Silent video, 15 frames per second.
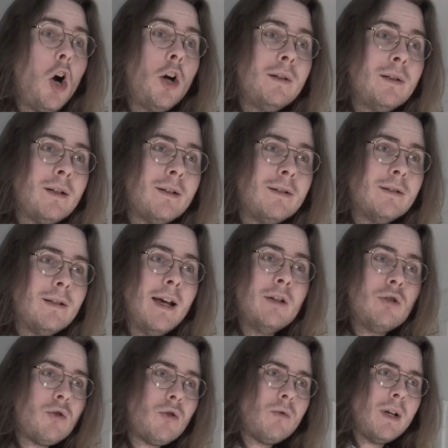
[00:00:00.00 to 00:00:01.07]
art?
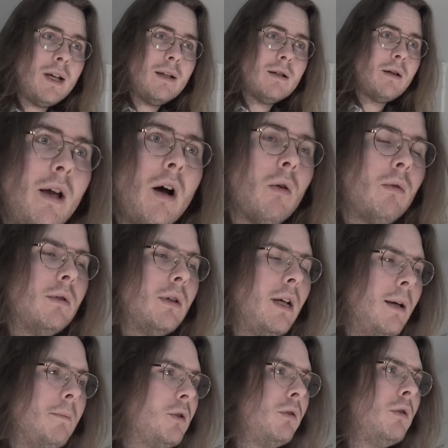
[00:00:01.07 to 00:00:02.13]
History? No,
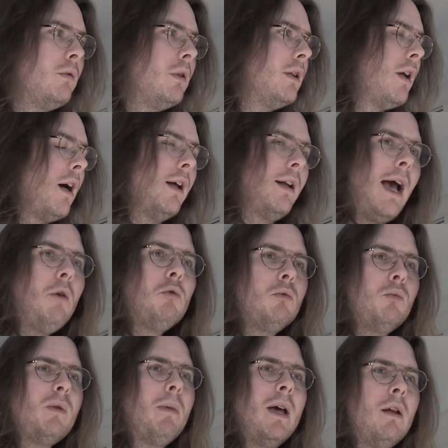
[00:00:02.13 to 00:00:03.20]
absolutely not. How would
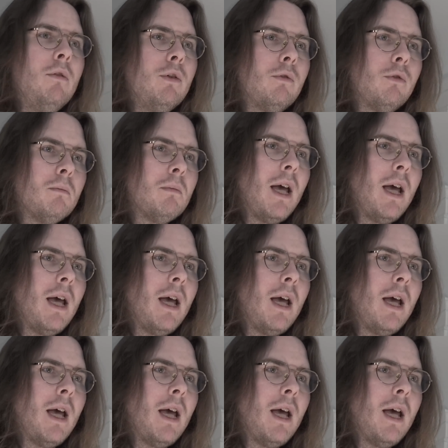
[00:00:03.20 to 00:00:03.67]
we benefit from